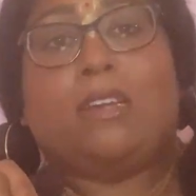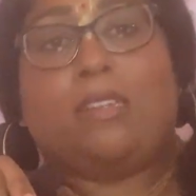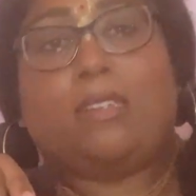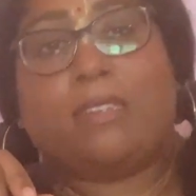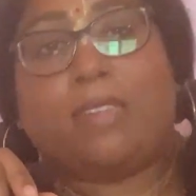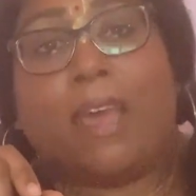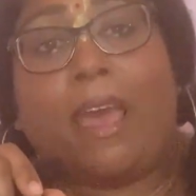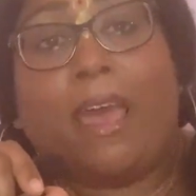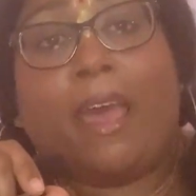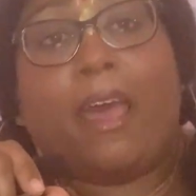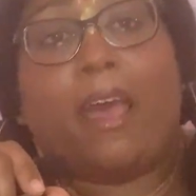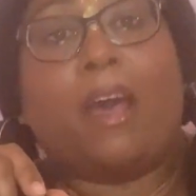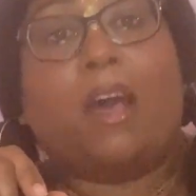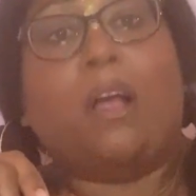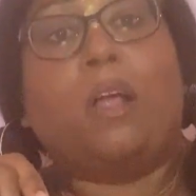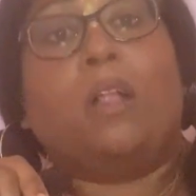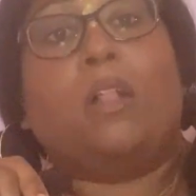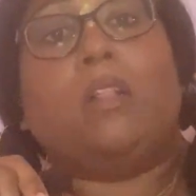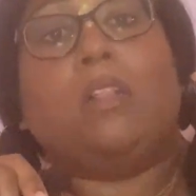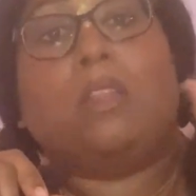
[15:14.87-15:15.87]

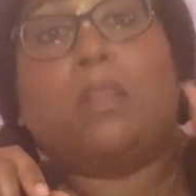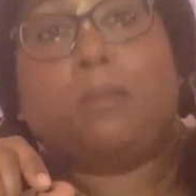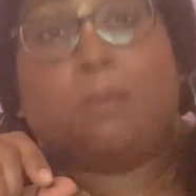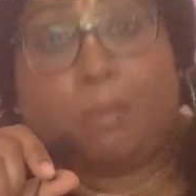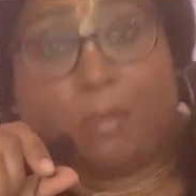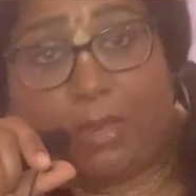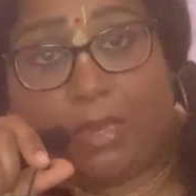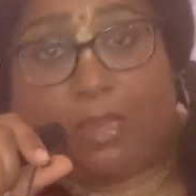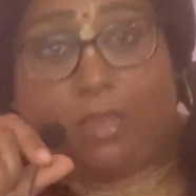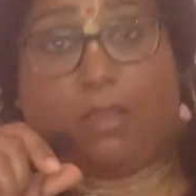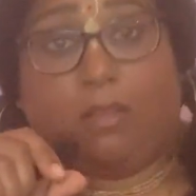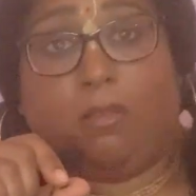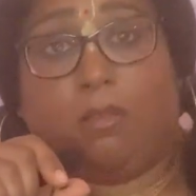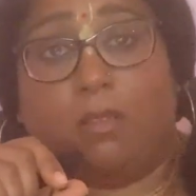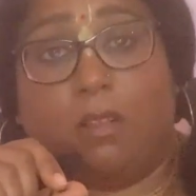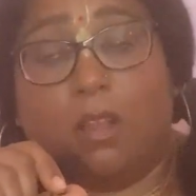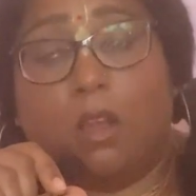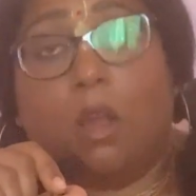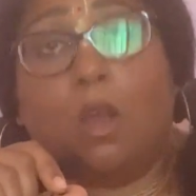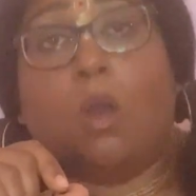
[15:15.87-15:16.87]
Tell me,
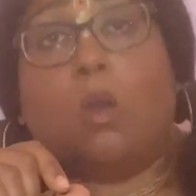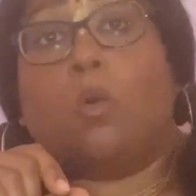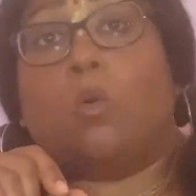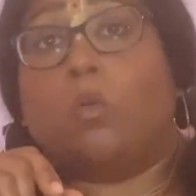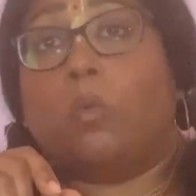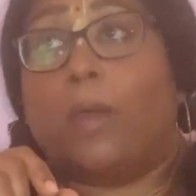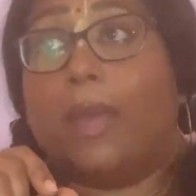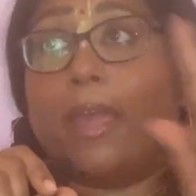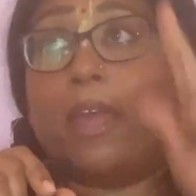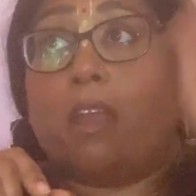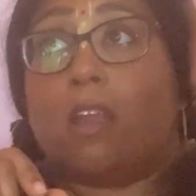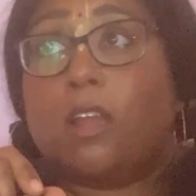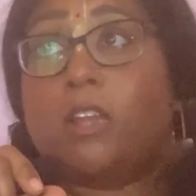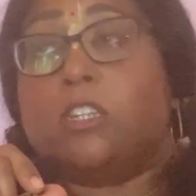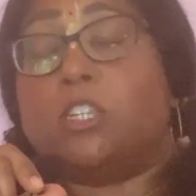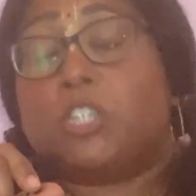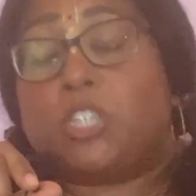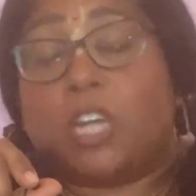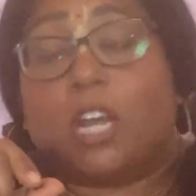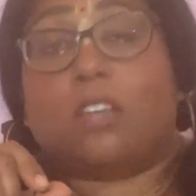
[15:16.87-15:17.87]
where
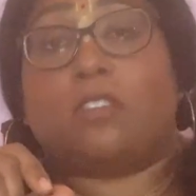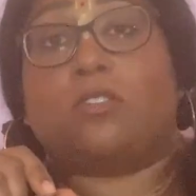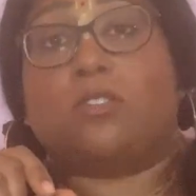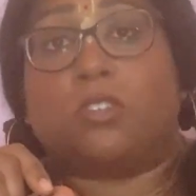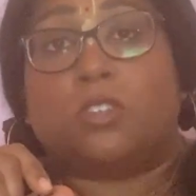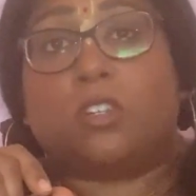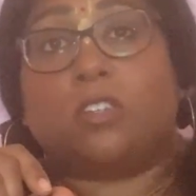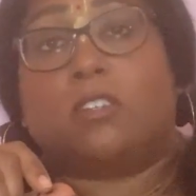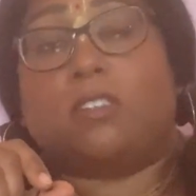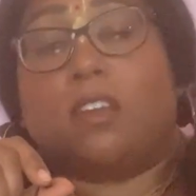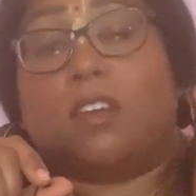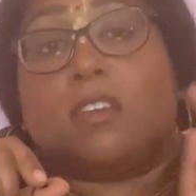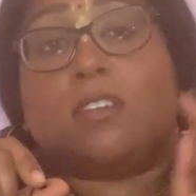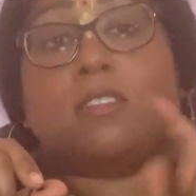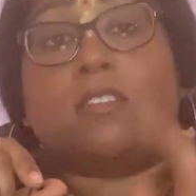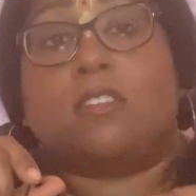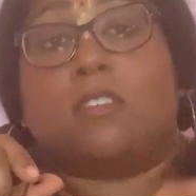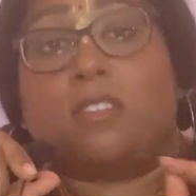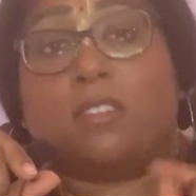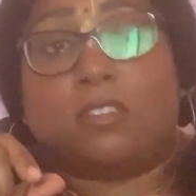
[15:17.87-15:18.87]
in Shastra
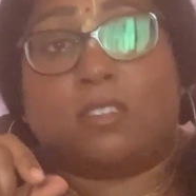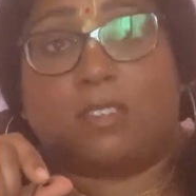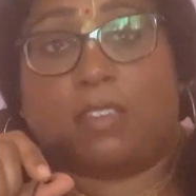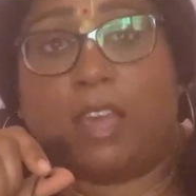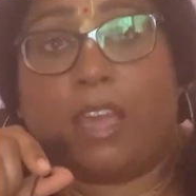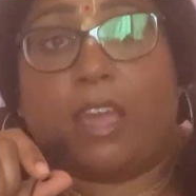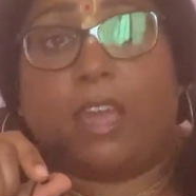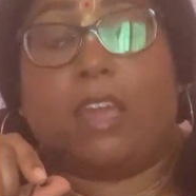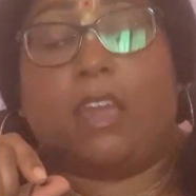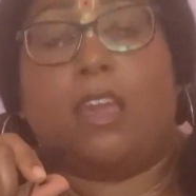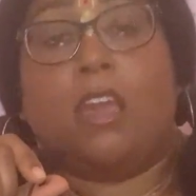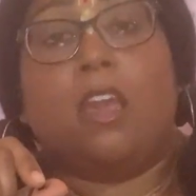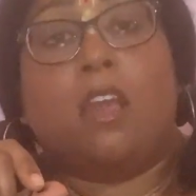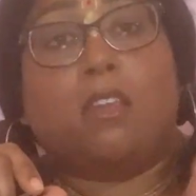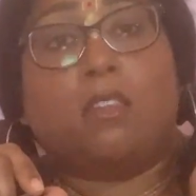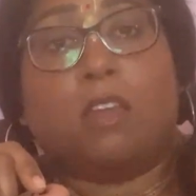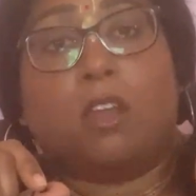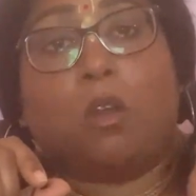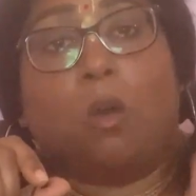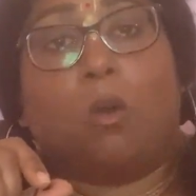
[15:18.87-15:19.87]
does it say
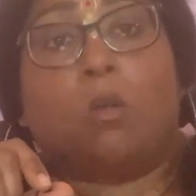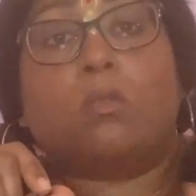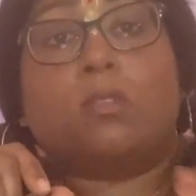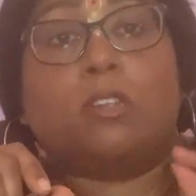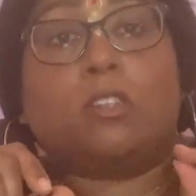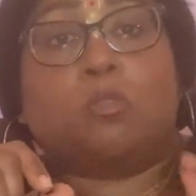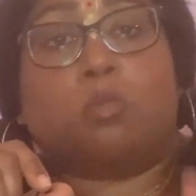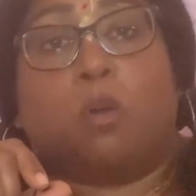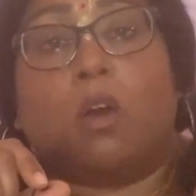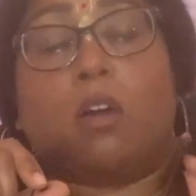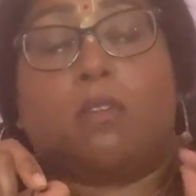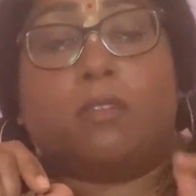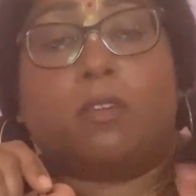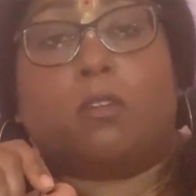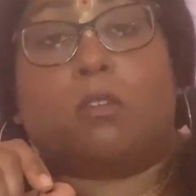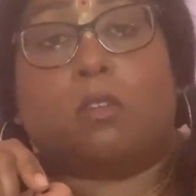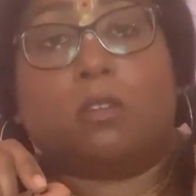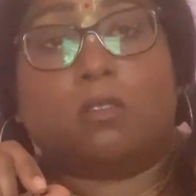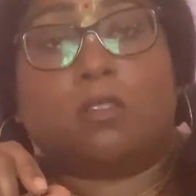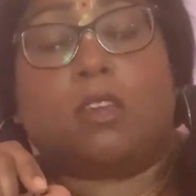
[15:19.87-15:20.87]
that only 12
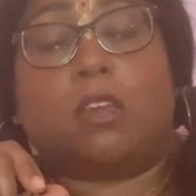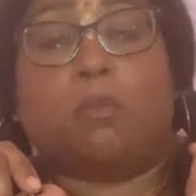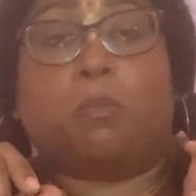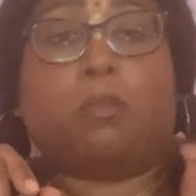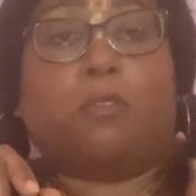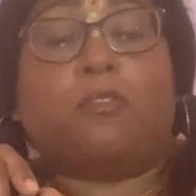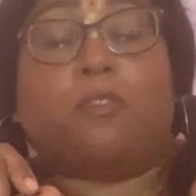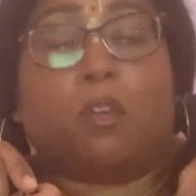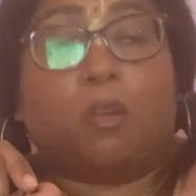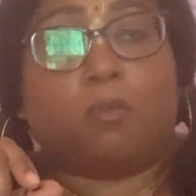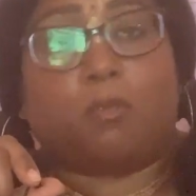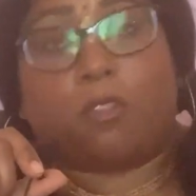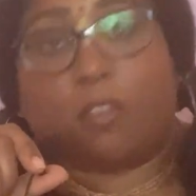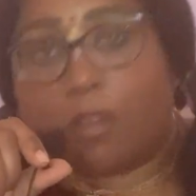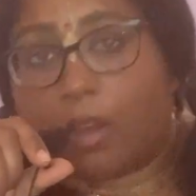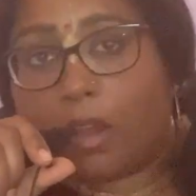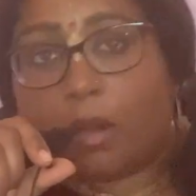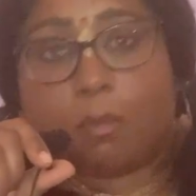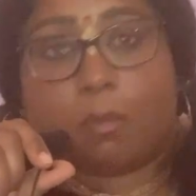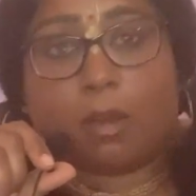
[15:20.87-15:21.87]
year olds can perform for
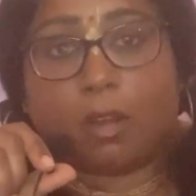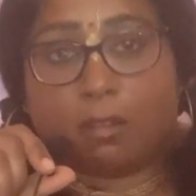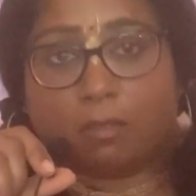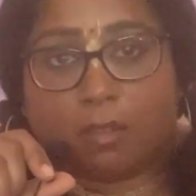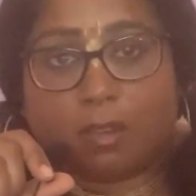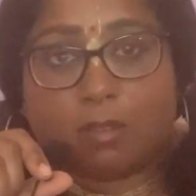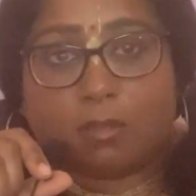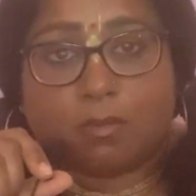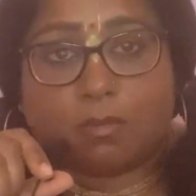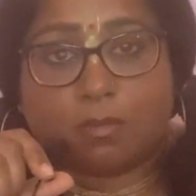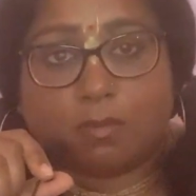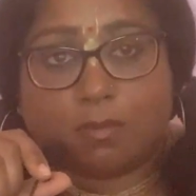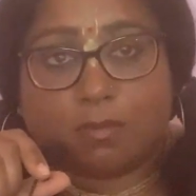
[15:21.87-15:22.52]
Radha Madhava?